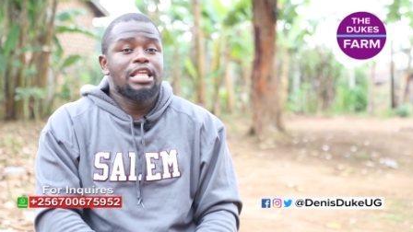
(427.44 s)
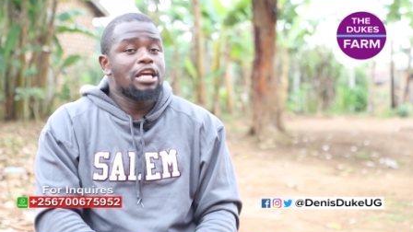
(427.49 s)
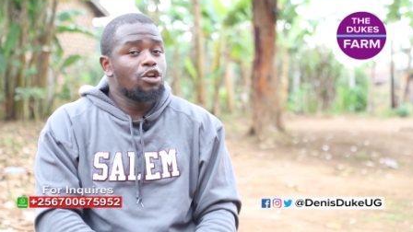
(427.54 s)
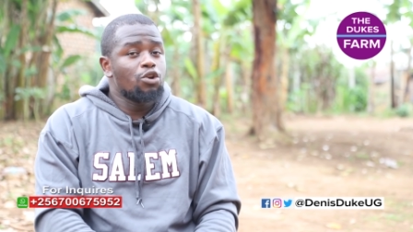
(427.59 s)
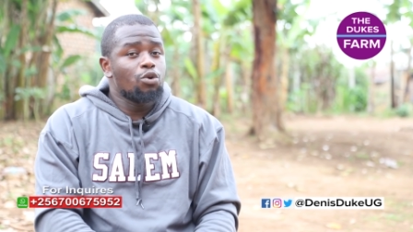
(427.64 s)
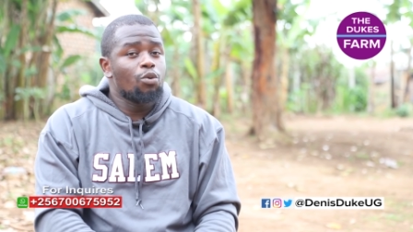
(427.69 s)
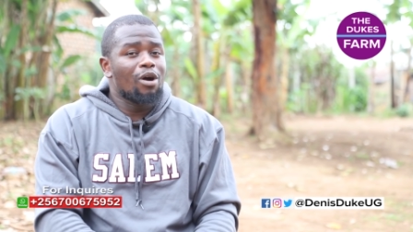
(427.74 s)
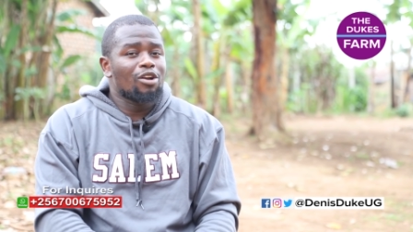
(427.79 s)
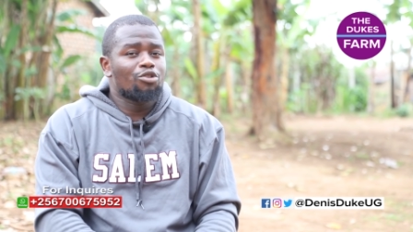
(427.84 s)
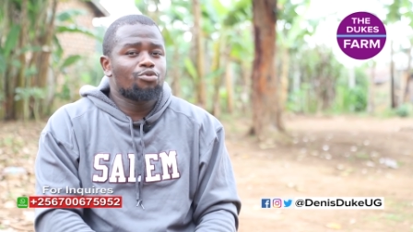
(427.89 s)
They
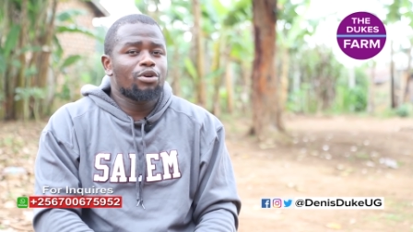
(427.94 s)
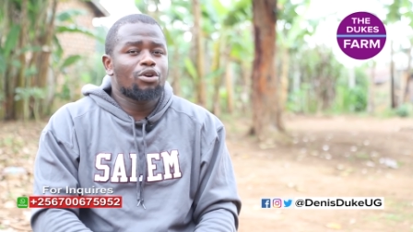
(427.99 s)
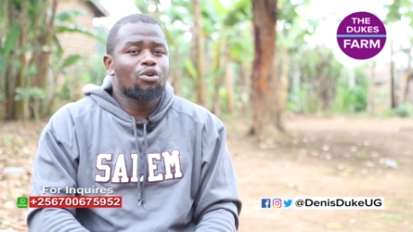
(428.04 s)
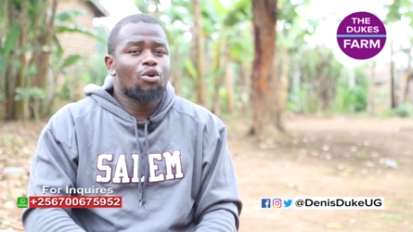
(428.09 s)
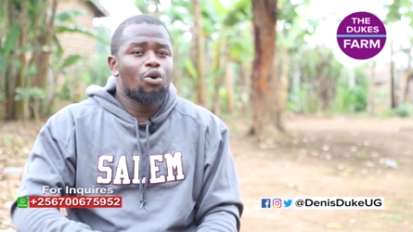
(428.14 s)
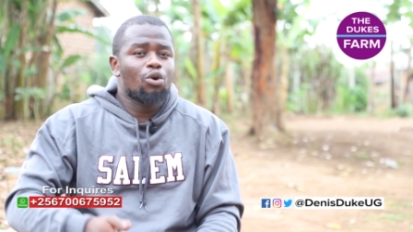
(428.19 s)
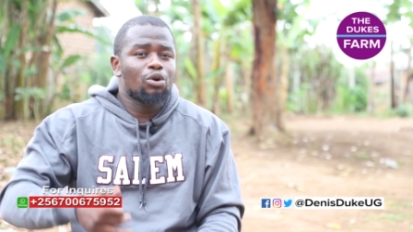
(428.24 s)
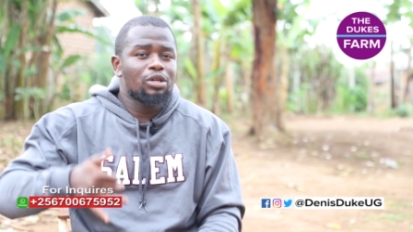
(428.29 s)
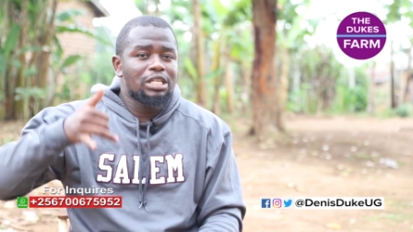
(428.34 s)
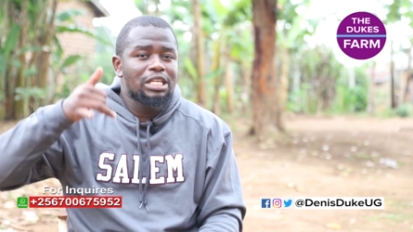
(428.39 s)
do what we
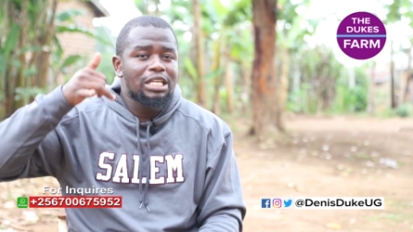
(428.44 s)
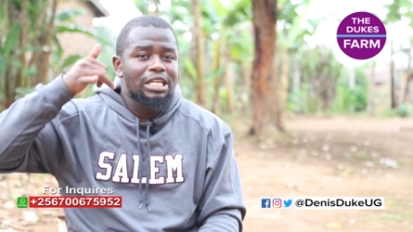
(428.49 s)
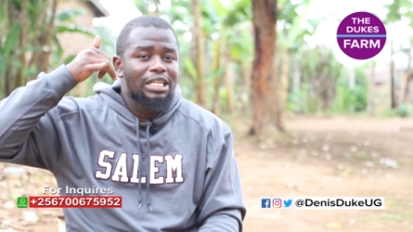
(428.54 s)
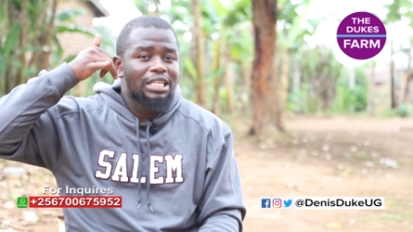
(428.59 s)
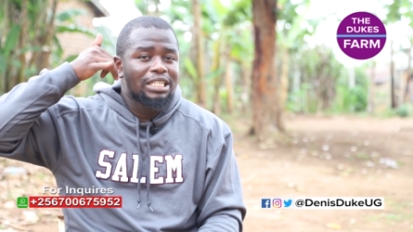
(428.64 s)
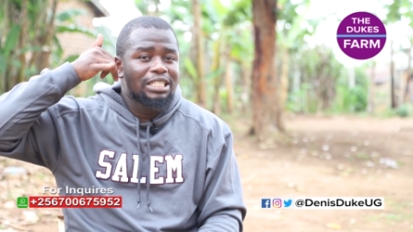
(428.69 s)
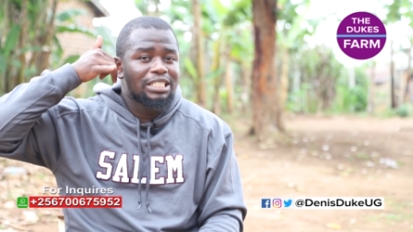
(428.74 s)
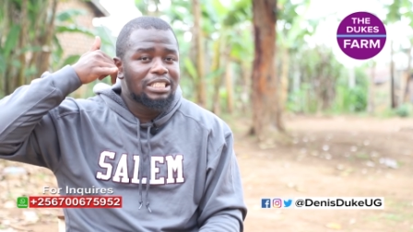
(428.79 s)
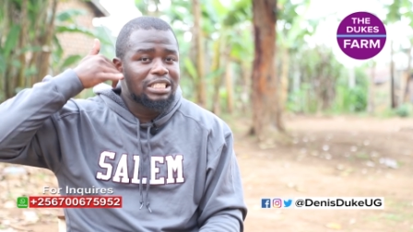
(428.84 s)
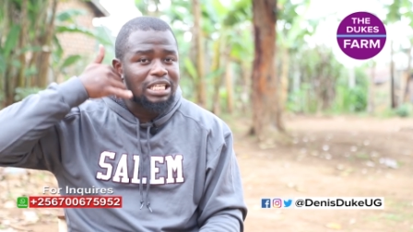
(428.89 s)
call
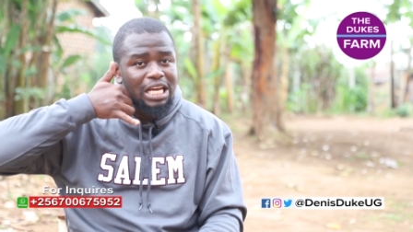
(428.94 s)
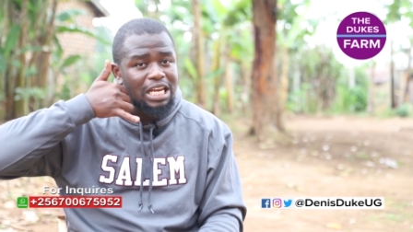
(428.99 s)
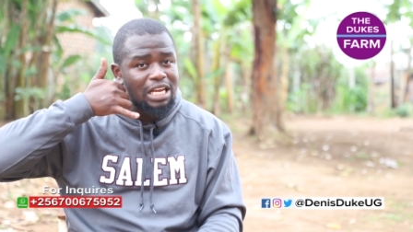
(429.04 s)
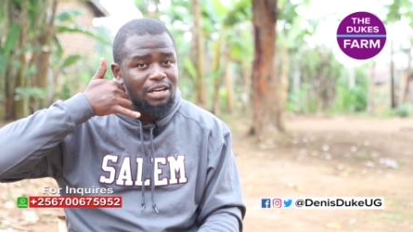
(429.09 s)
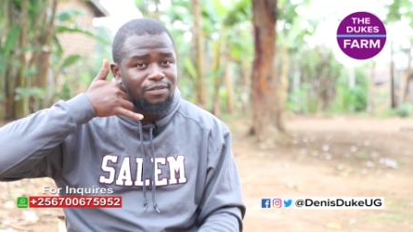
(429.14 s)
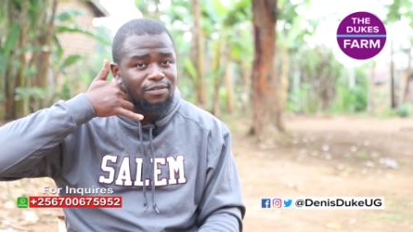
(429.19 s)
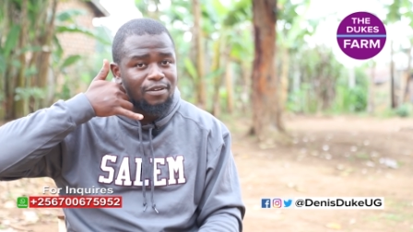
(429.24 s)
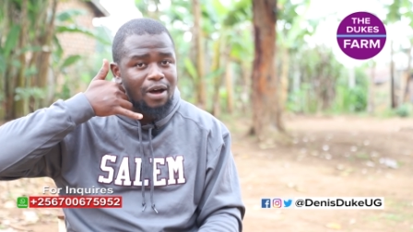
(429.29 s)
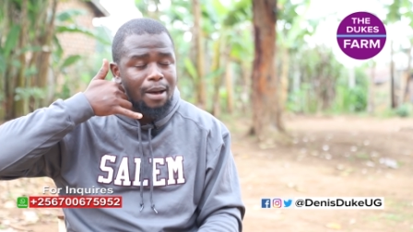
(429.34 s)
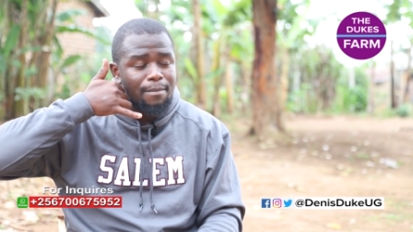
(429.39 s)

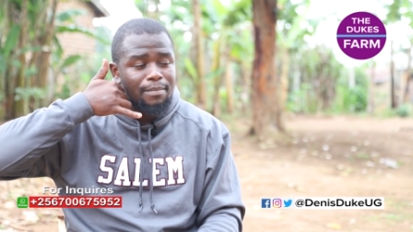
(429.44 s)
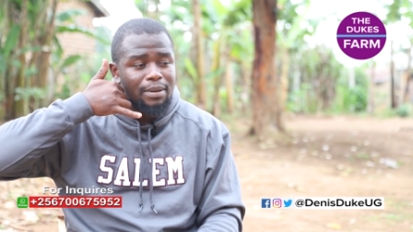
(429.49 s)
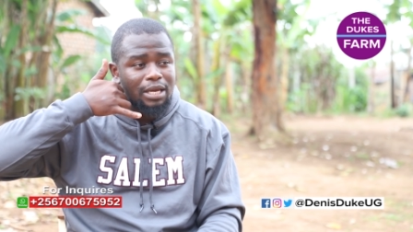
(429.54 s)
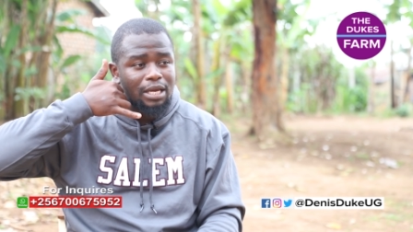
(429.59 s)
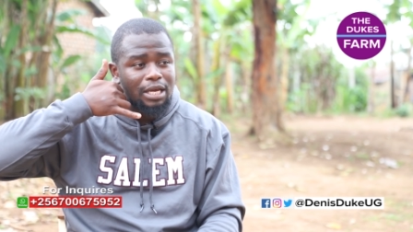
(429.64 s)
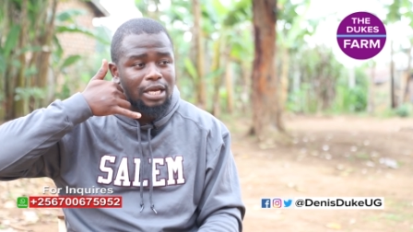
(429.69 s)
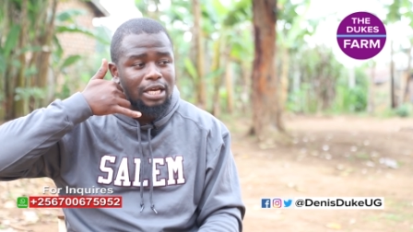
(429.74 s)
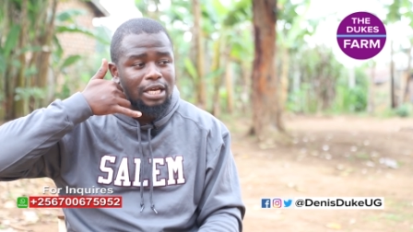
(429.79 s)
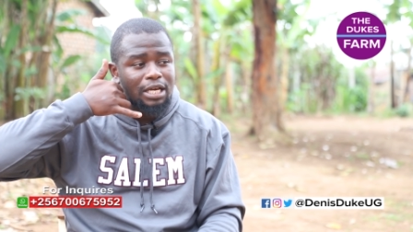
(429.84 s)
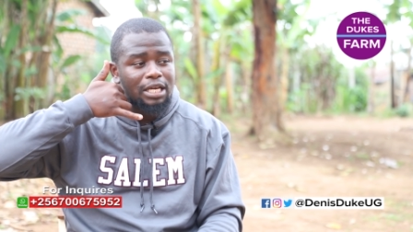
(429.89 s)

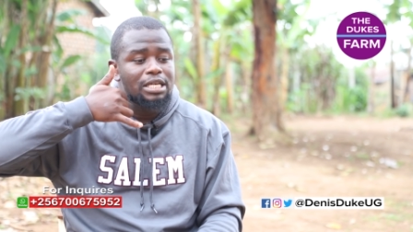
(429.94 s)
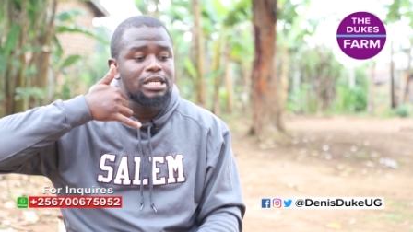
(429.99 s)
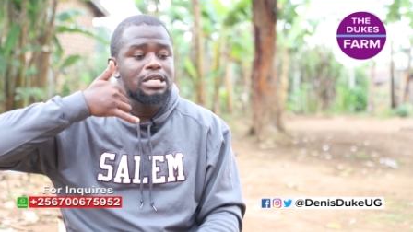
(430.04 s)
telefarming.